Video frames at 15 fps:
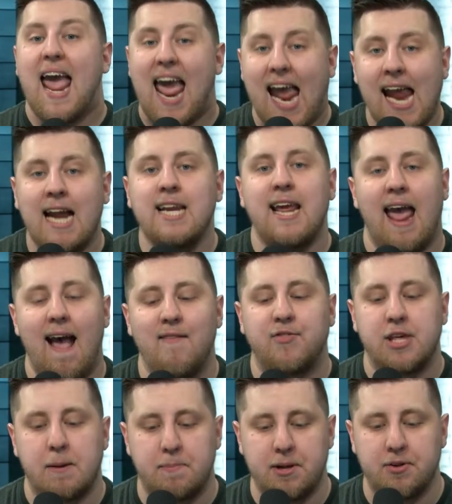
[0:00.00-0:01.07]
and you have
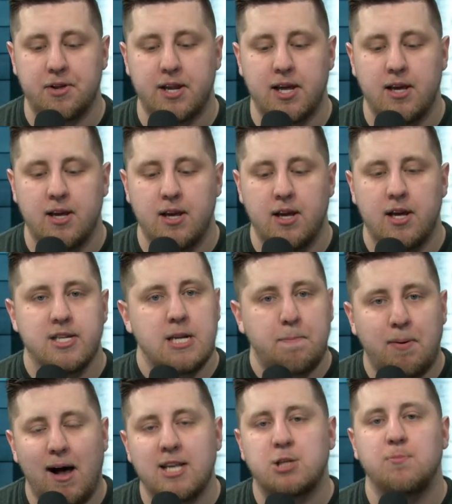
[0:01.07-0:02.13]
the ability to
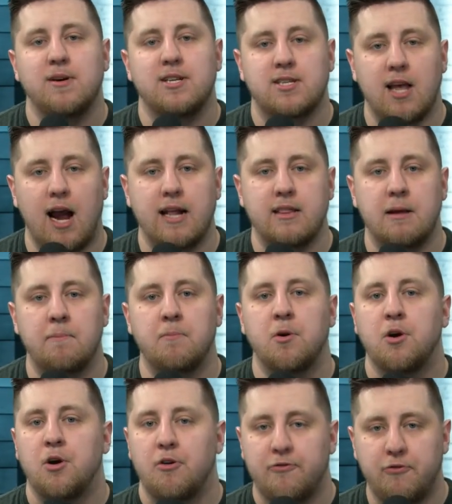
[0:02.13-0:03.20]
possibly sign them
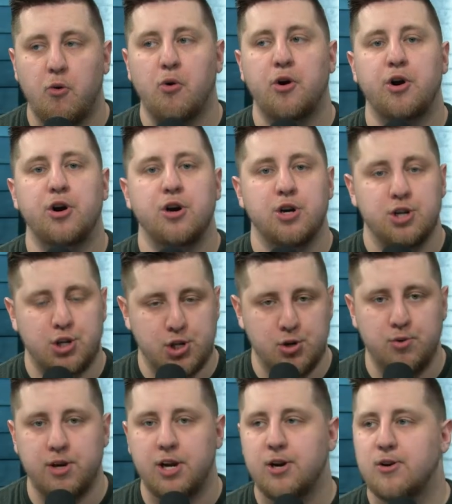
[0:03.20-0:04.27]
for
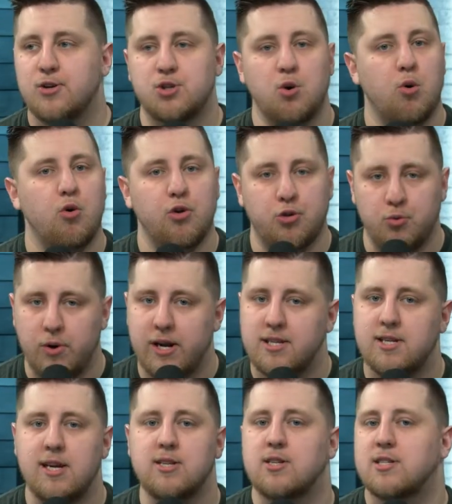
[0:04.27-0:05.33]
2 years or 3
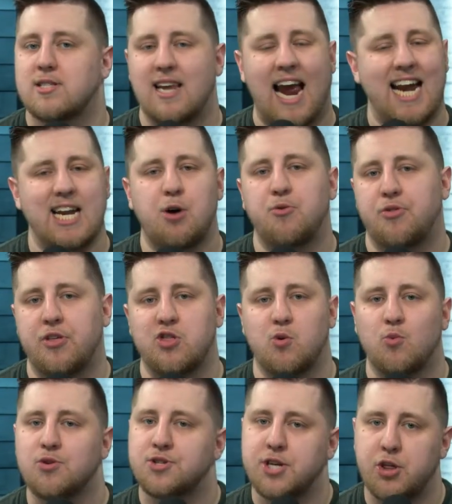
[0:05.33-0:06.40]
seasons. I don't think that
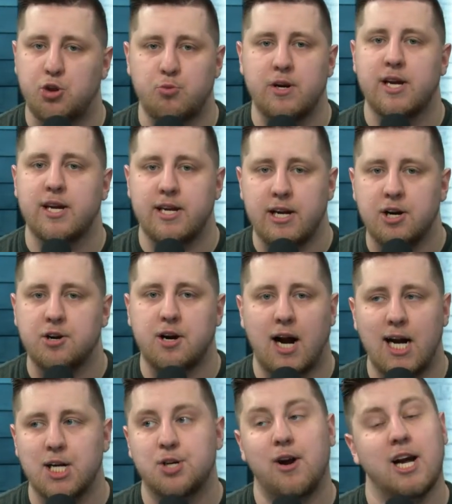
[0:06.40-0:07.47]
we'll see 3-year
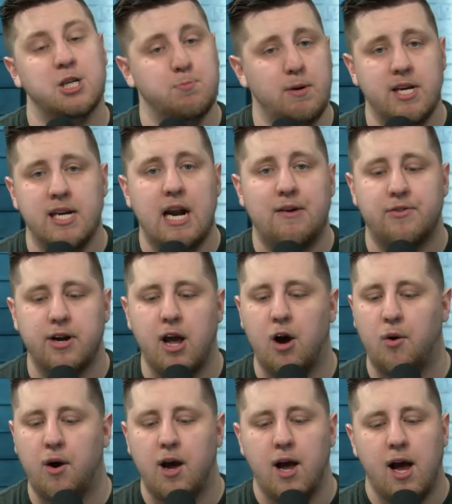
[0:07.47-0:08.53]
contracts, but you never know.